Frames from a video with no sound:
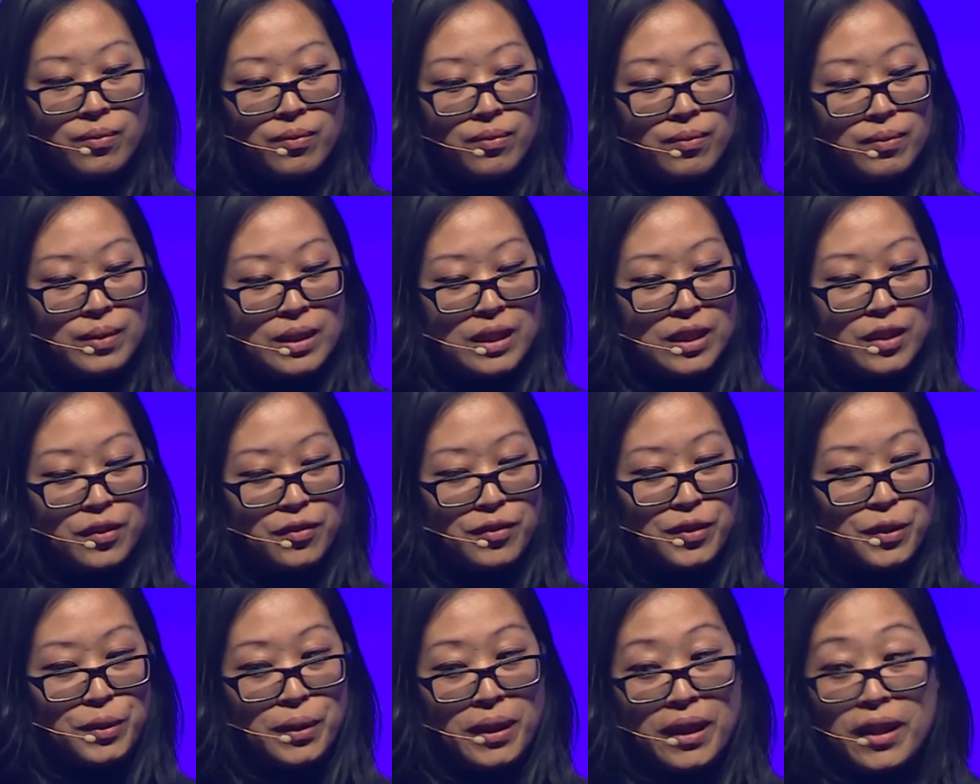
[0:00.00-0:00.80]
Does it
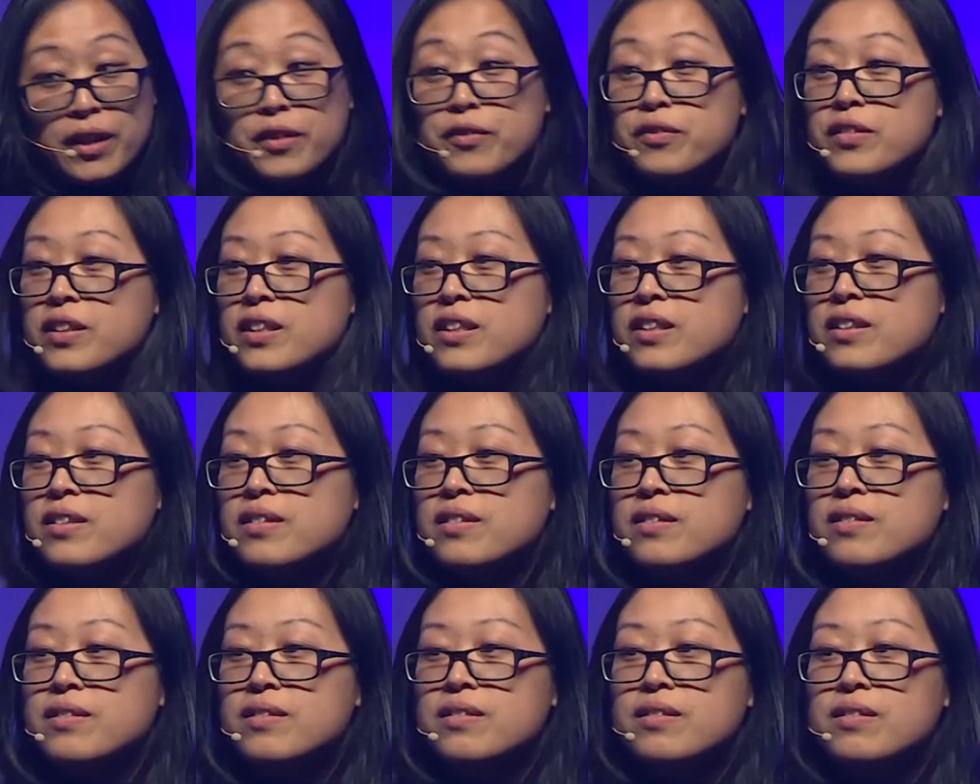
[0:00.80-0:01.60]
feel heavy?
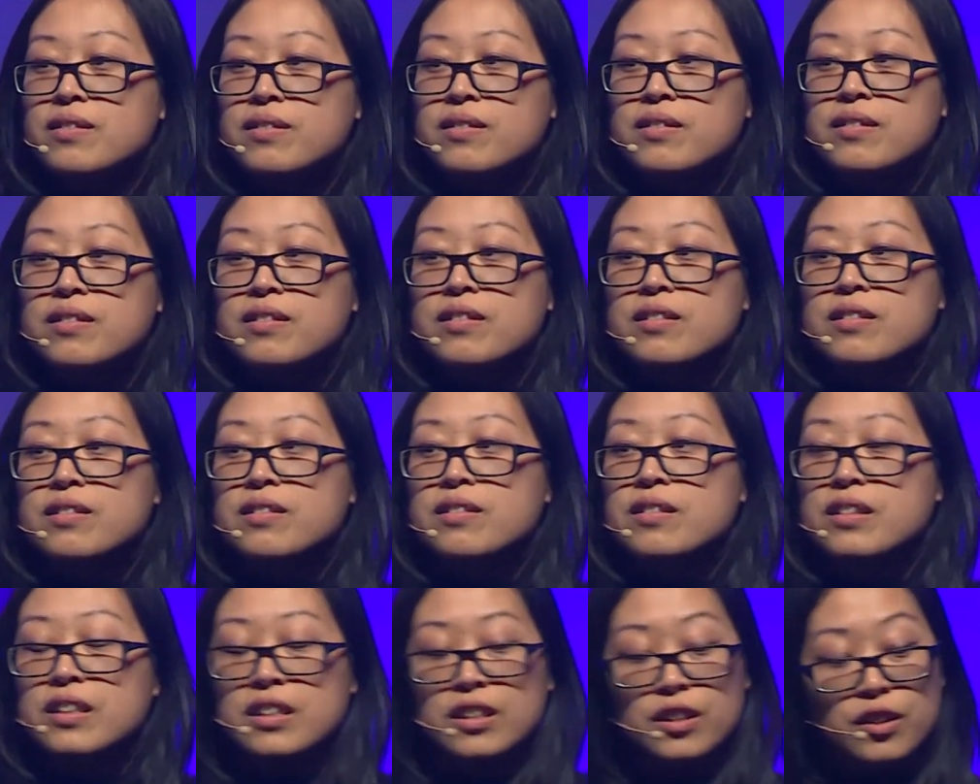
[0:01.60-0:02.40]

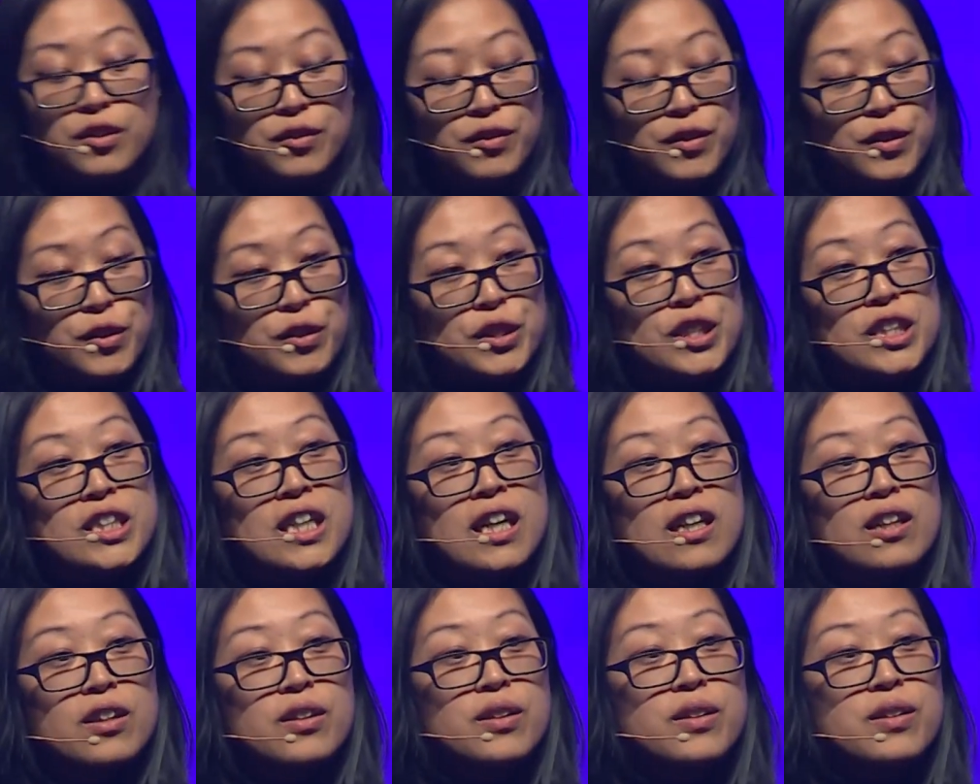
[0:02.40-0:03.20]
Does it feel
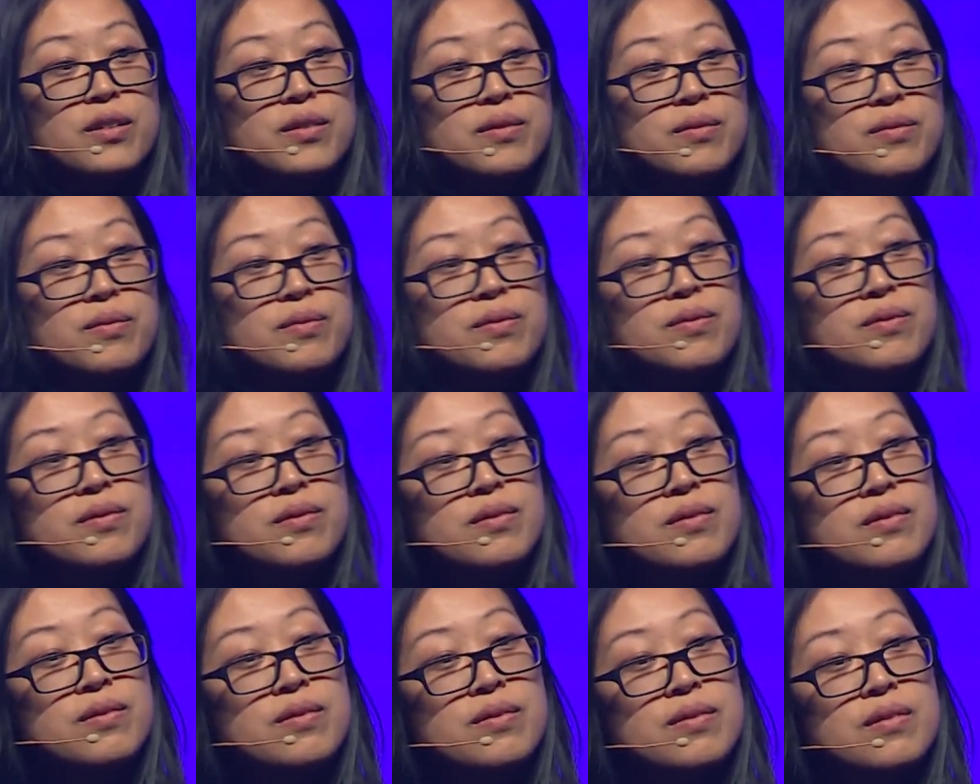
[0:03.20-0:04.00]
shallow?
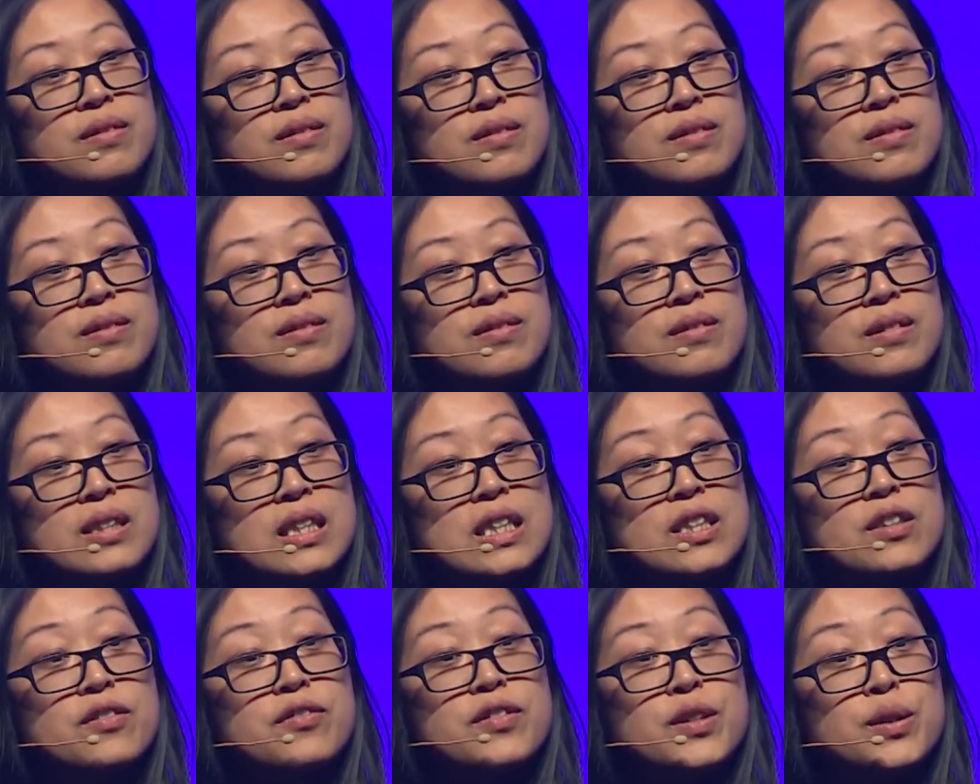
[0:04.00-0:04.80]

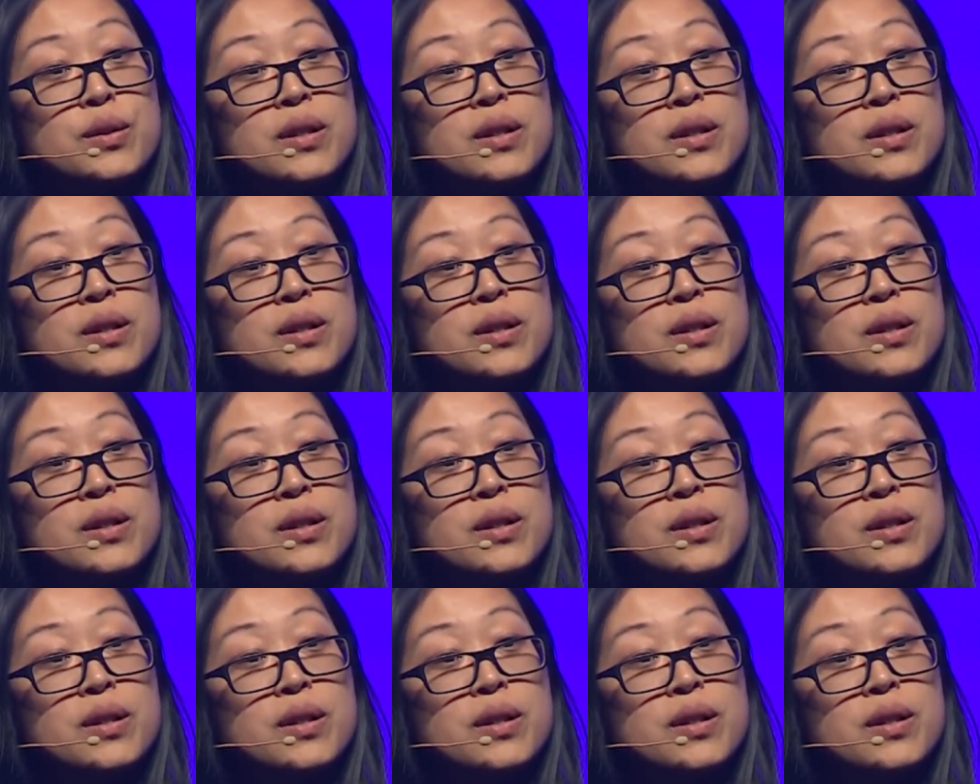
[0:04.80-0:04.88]
Does it feel